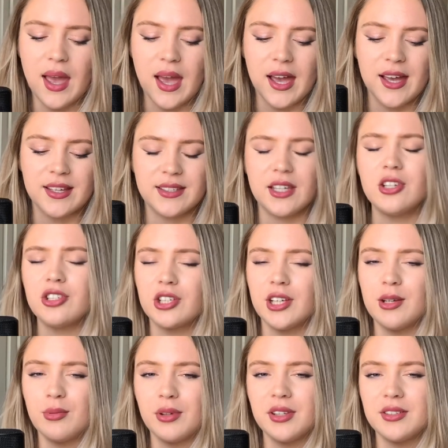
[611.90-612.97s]
Essentially,
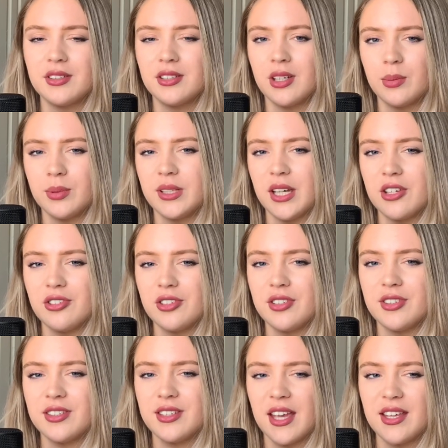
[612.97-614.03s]
what this interpretation
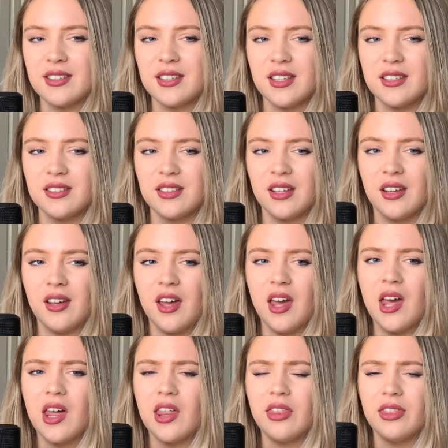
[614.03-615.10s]
says is that
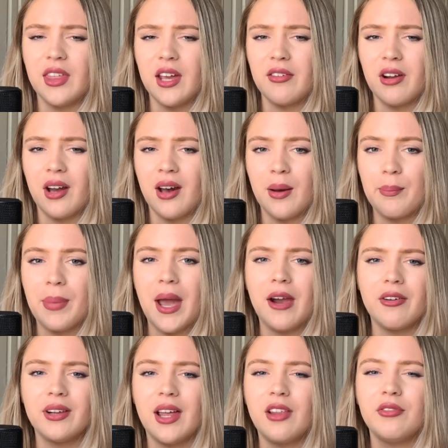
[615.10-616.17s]
there are
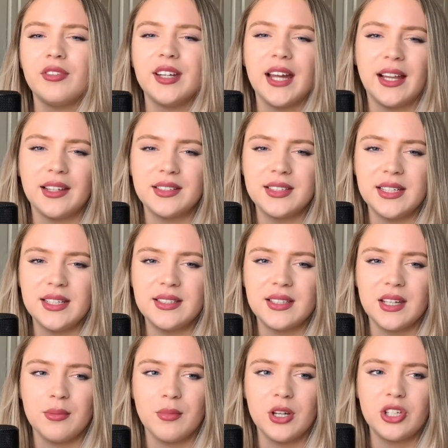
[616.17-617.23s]
parallel realities
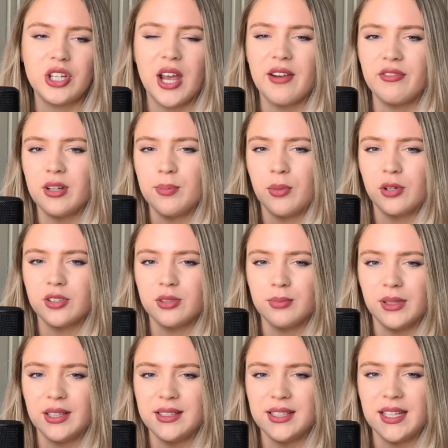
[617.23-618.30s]
in which every
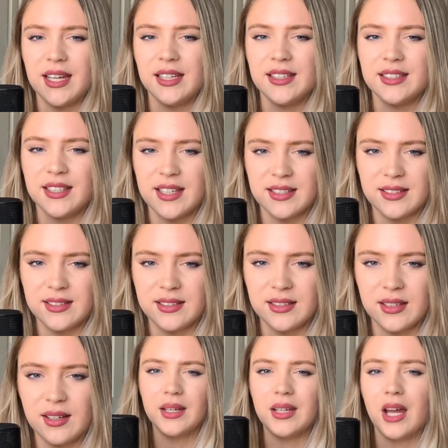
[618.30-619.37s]
possibility exists.
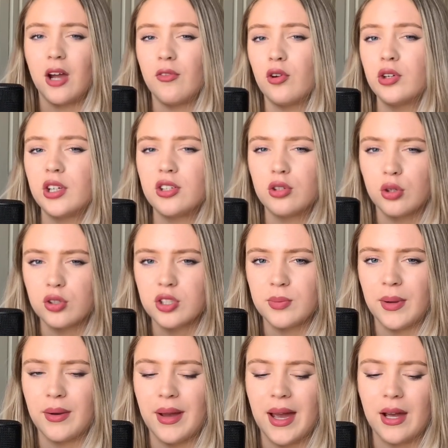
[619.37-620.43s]
Now, I've already talked
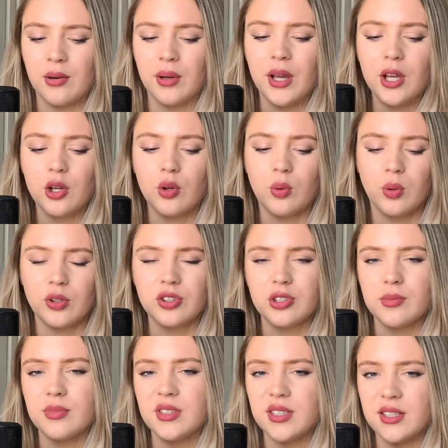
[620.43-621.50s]
about how
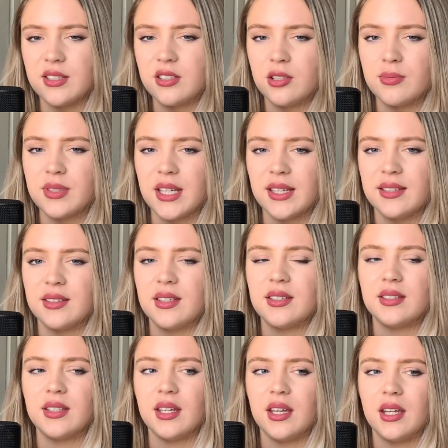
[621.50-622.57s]
quantum systems
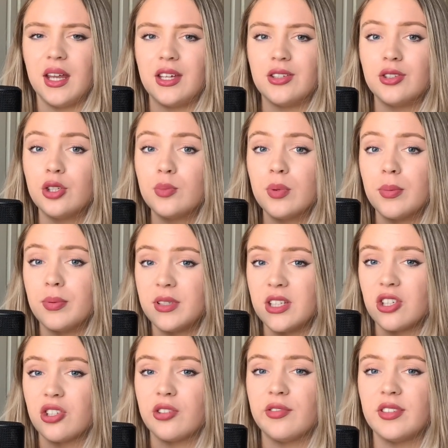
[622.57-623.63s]
exist in a
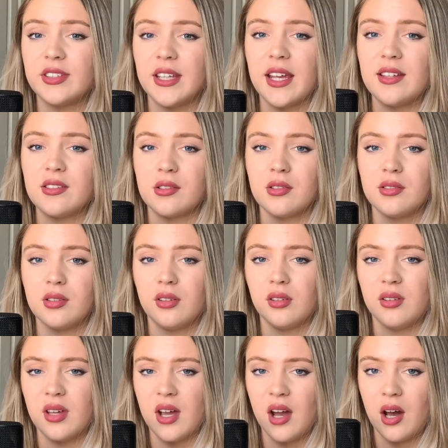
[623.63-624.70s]
superposition of states until
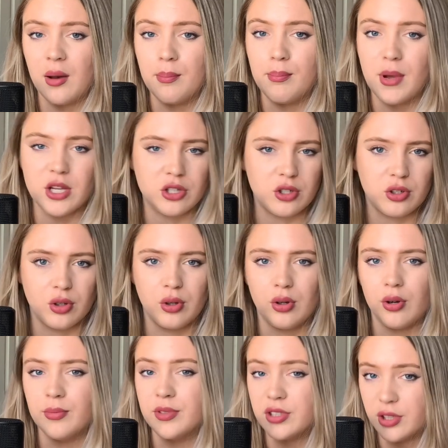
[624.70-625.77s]
they are measured or
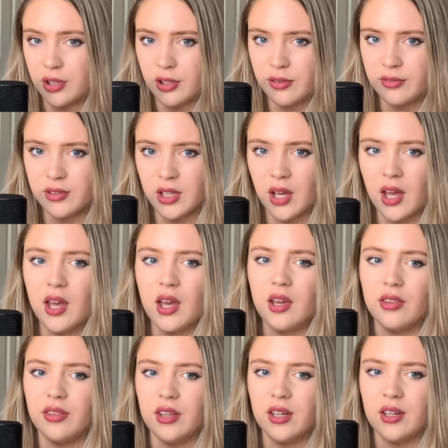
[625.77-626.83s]
observed.
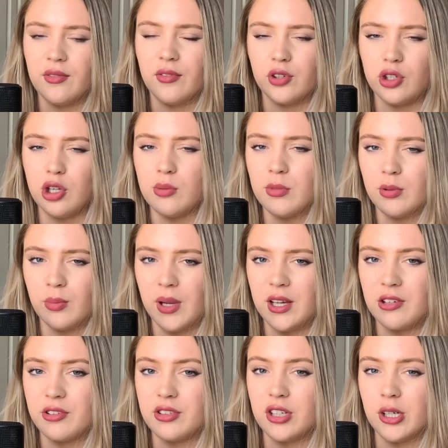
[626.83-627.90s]
The von
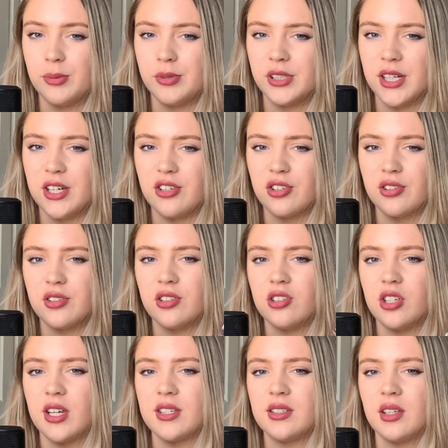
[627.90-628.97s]
Neumann-Wigner interpretation
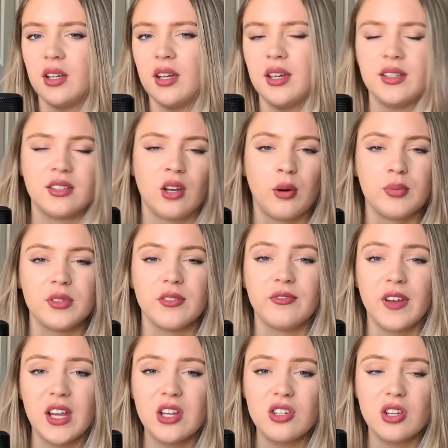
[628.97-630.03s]
suggests that it is
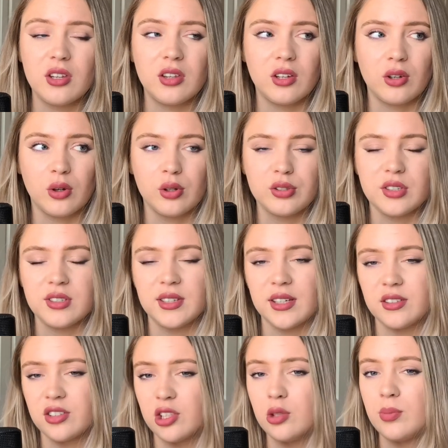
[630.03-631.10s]
observation that causes that
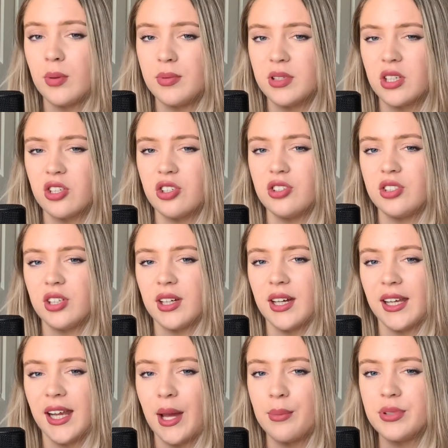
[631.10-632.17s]
superposition to
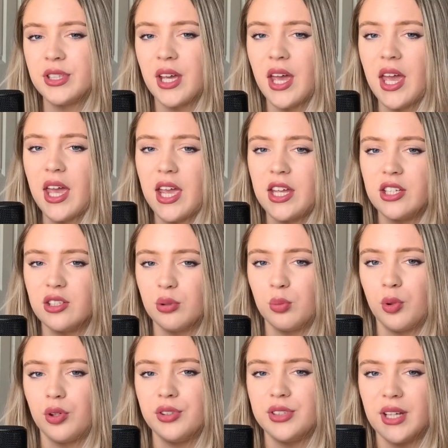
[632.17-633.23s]
collapse into
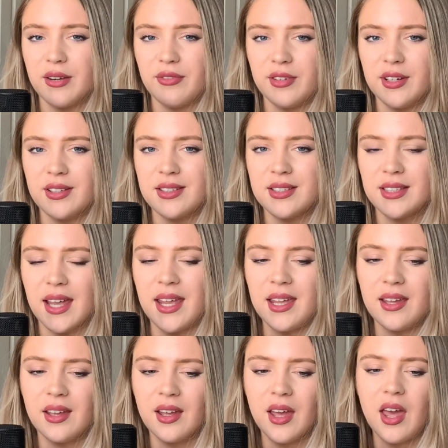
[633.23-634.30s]
one definite
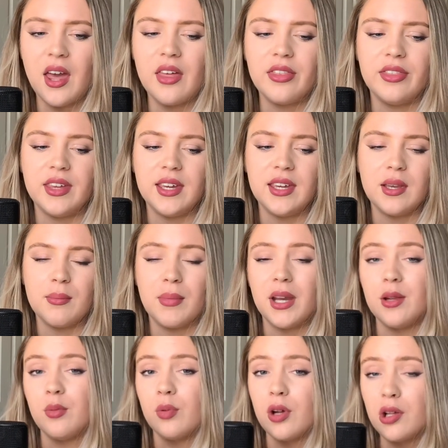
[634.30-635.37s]
state. The many
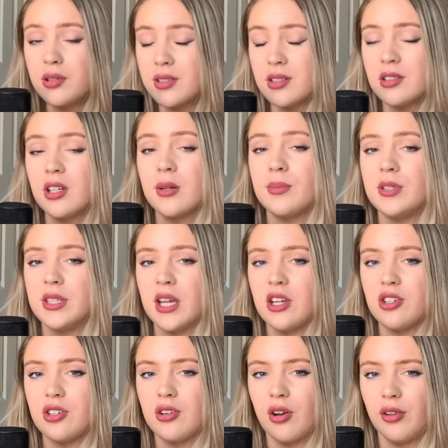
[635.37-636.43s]
worlds
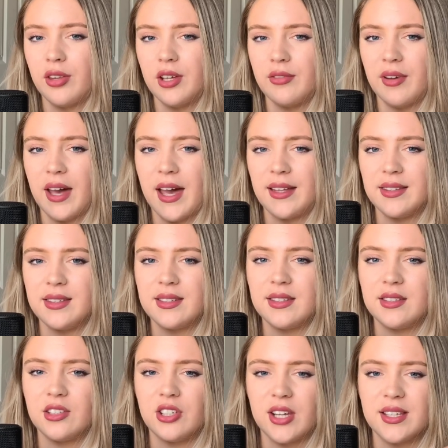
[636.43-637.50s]
interpretation, on the other hand,
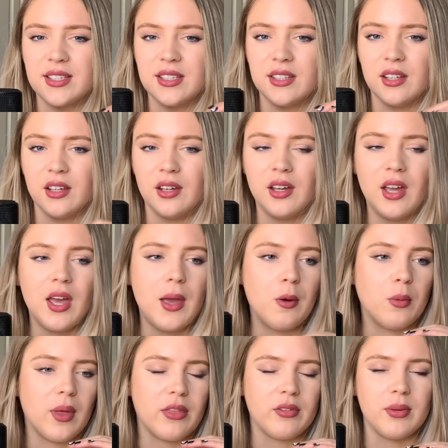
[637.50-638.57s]
suggests that
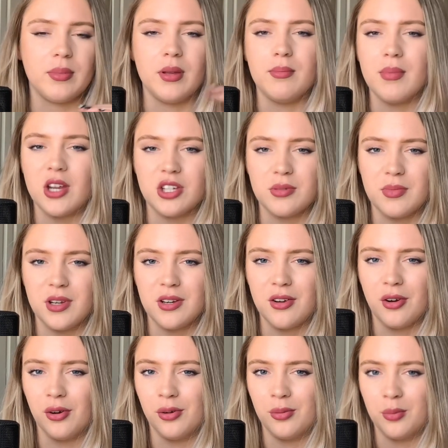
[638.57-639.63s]
whether it be measurement
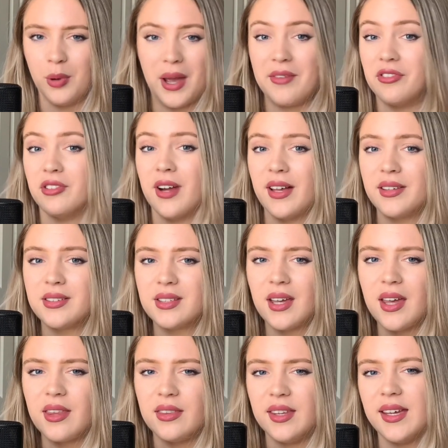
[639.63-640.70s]
or whatever else,
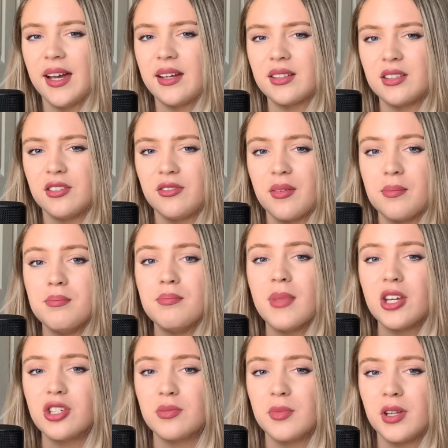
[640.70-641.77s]
the act of
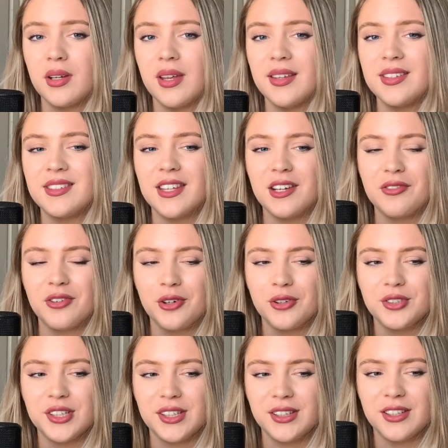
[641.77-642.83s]
measurement, instead of
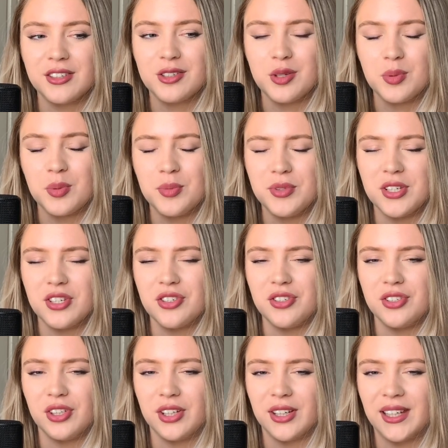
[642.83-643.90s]
causing the superposition
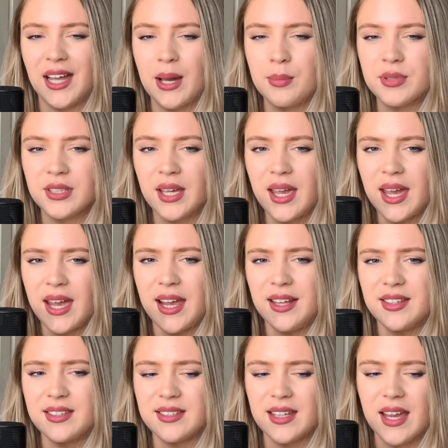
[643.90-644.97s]
to collapse,
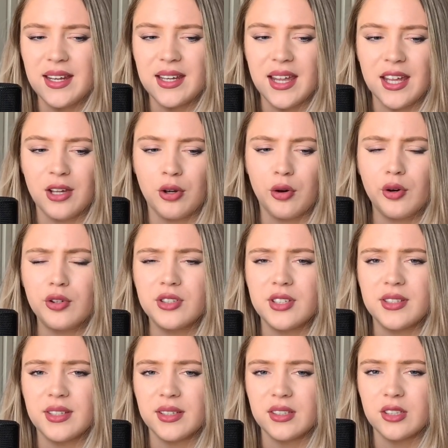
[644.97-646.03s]
instead it
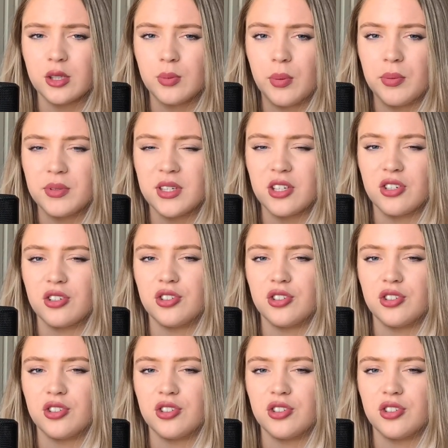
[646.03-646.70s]
causes that superposition